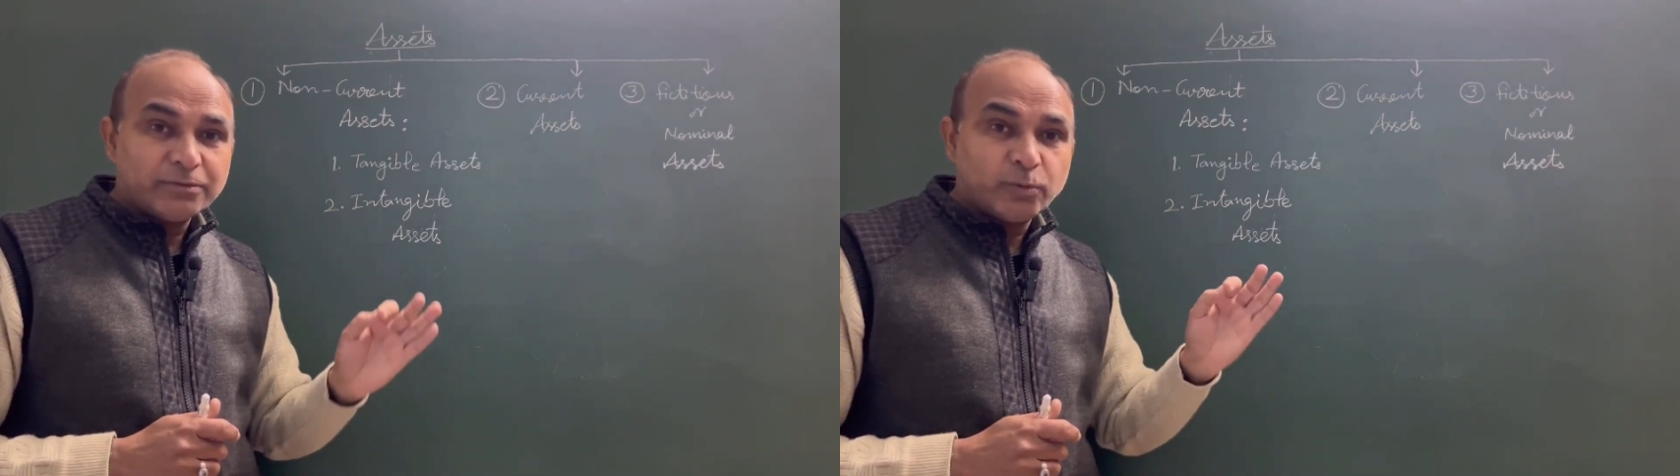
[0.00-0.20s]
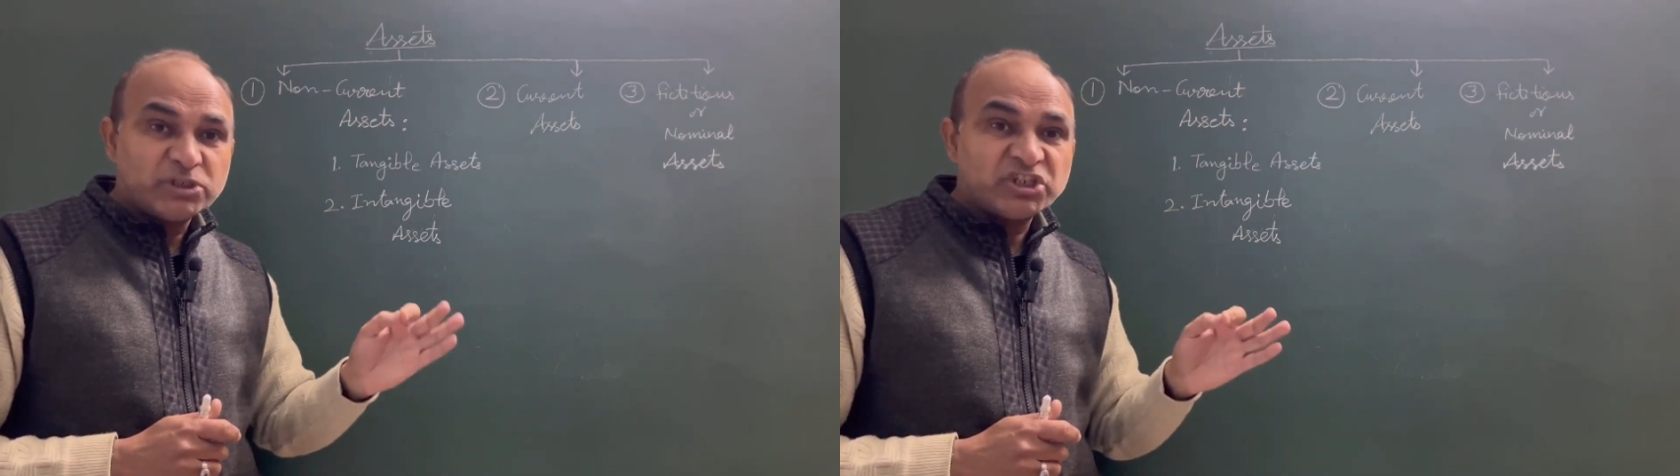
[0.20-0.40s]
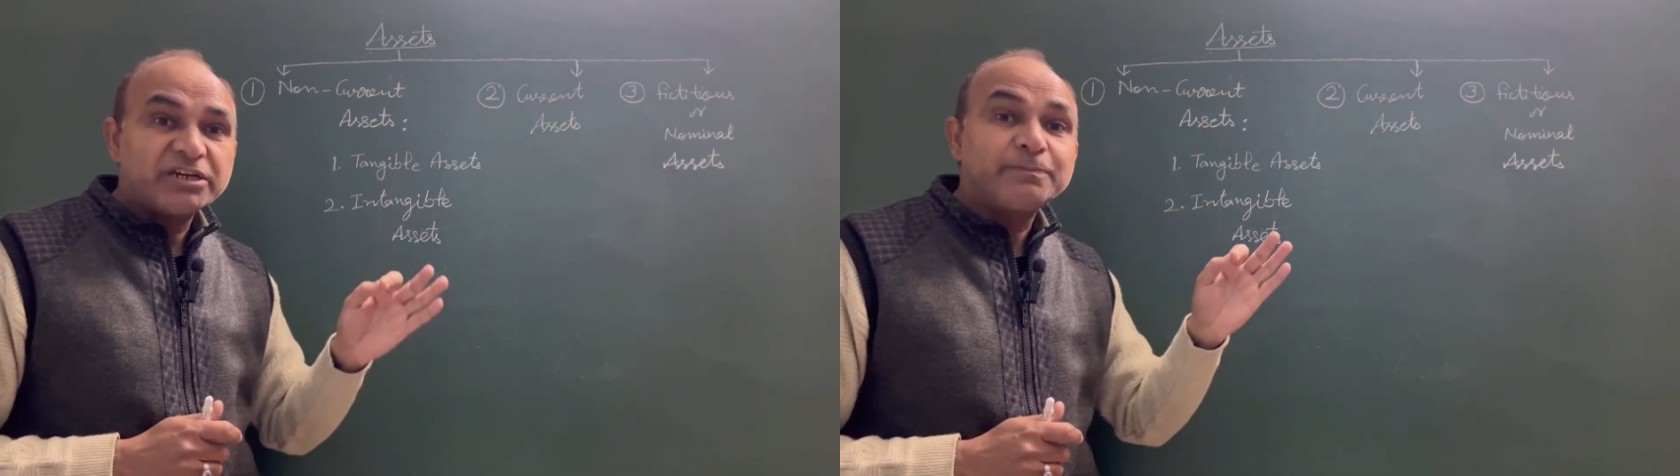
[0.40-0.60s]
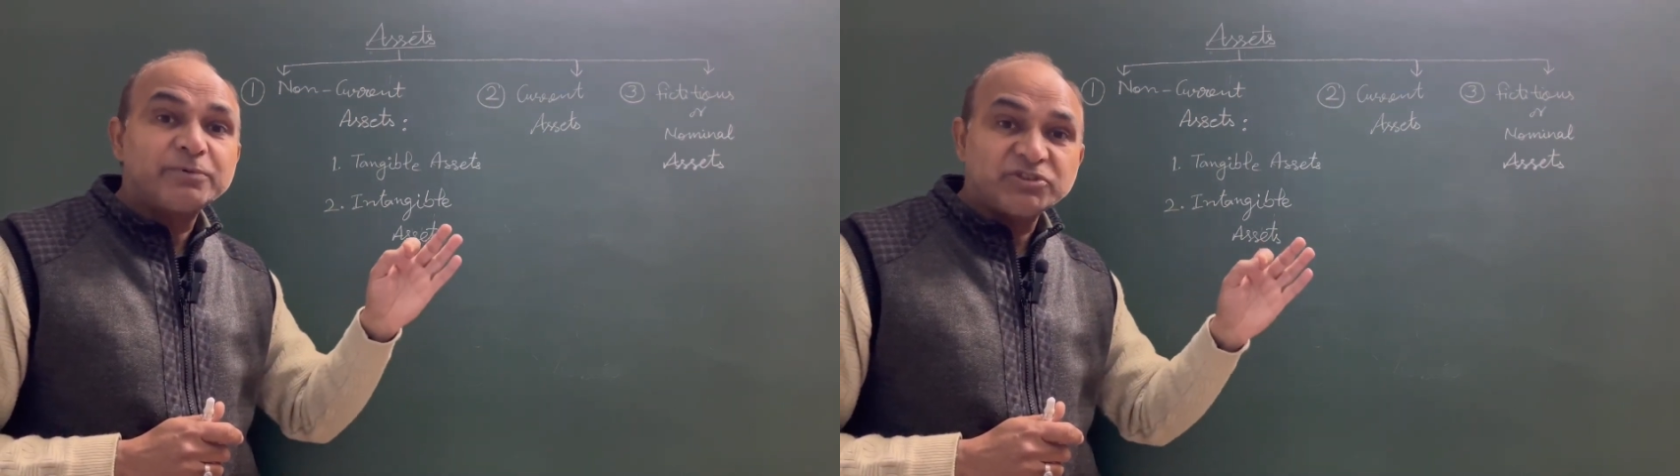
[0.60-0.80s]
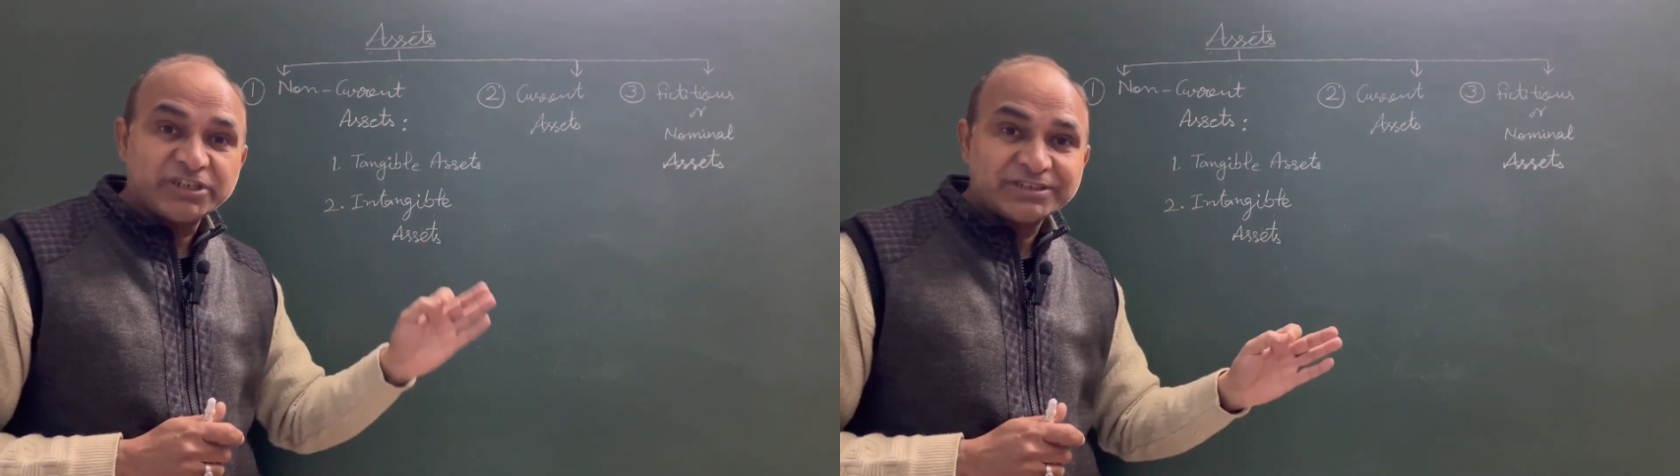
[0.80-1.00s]
which are
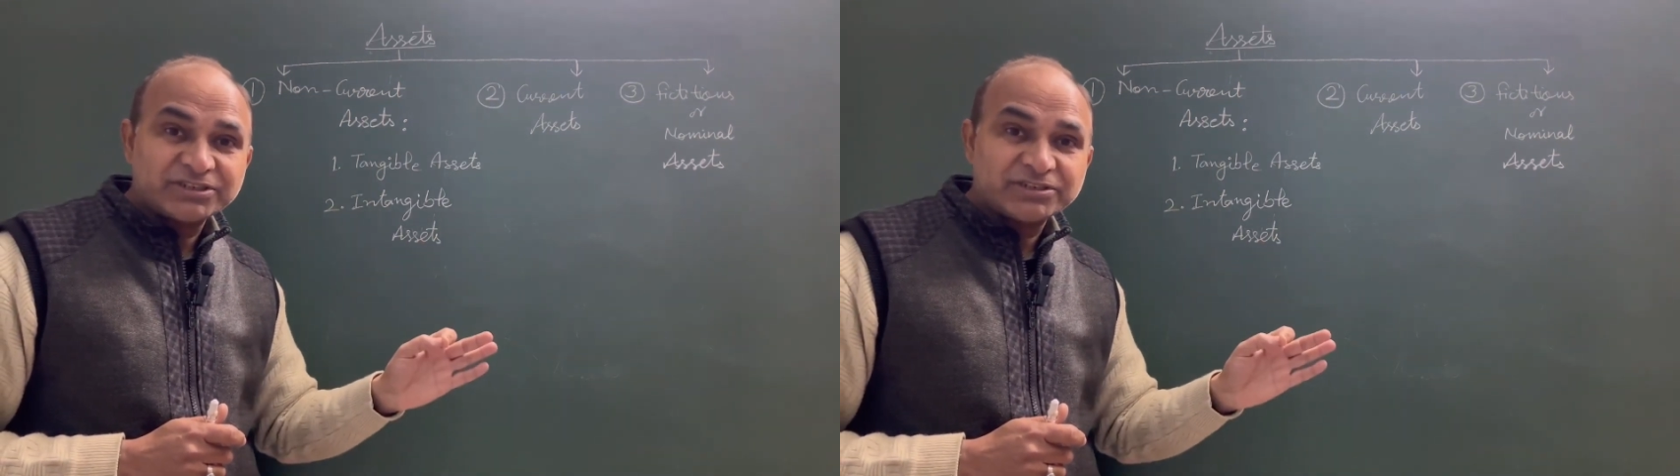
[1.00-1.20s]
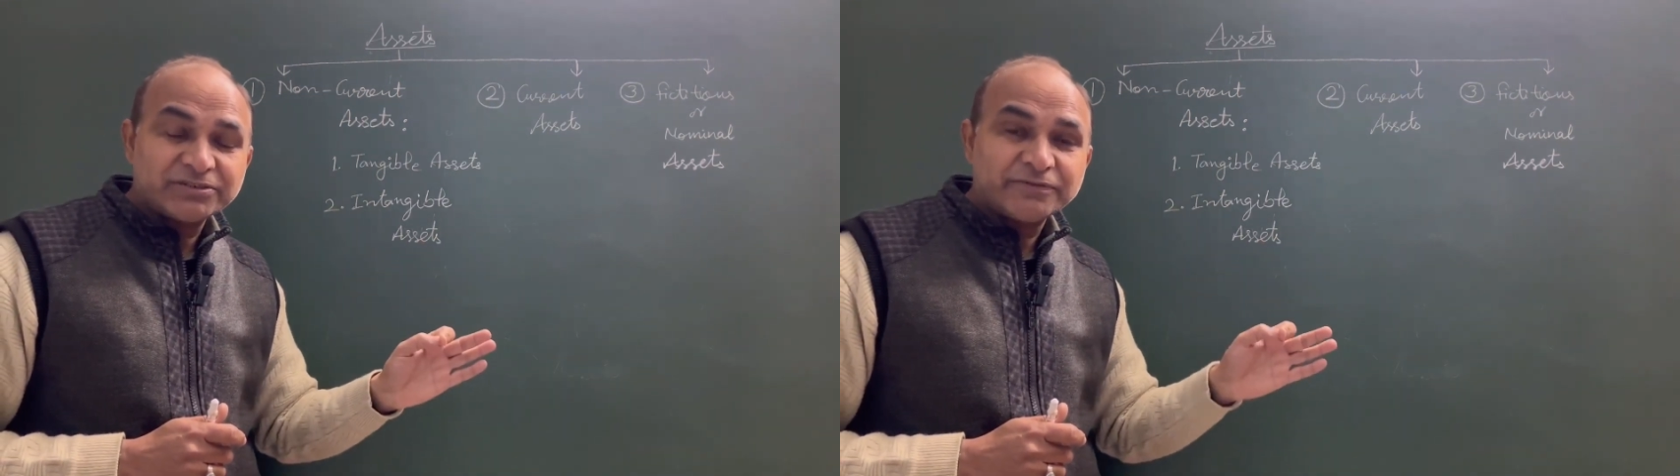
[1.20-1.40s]
possessed